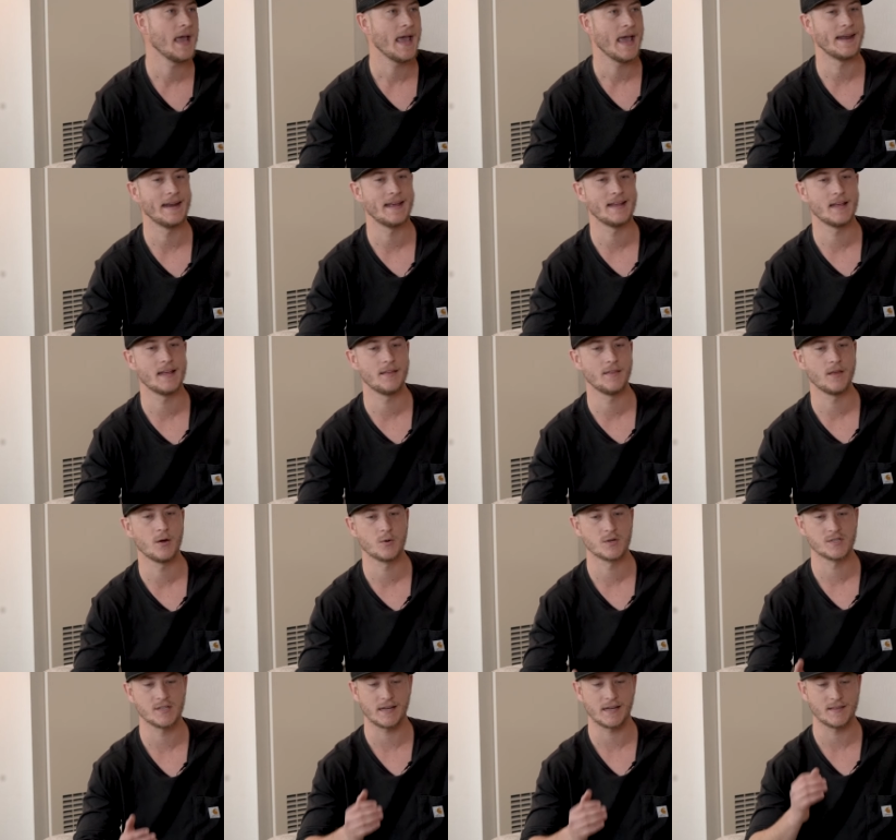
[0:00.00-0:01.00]
And it, there
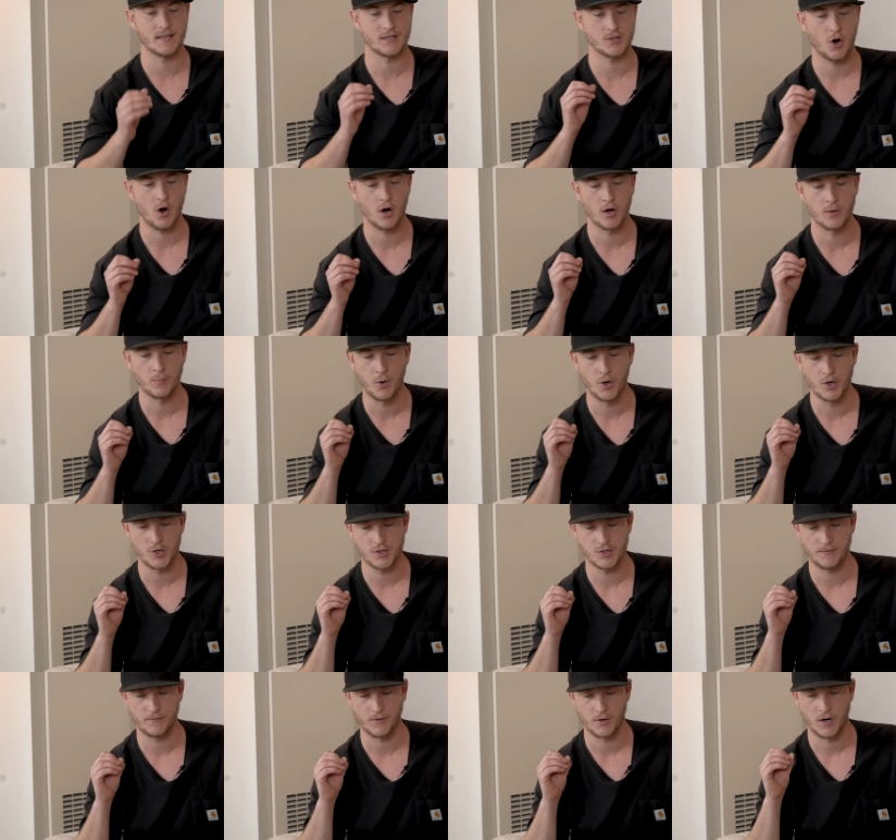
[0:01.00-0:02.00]
was like this hard
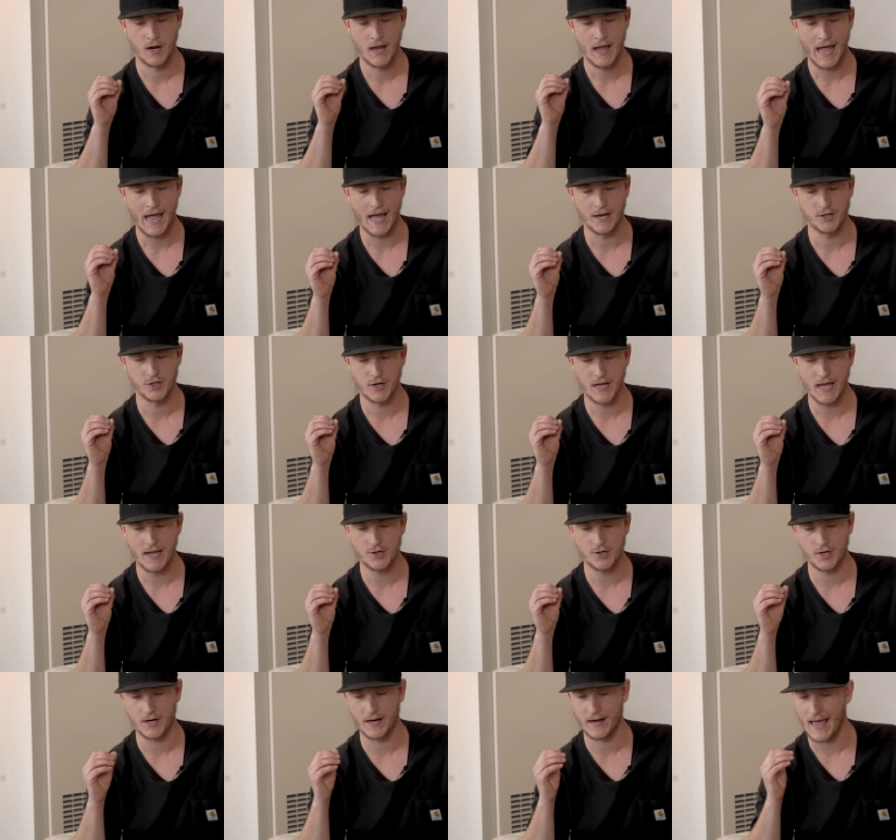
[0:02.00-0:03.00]
push for education,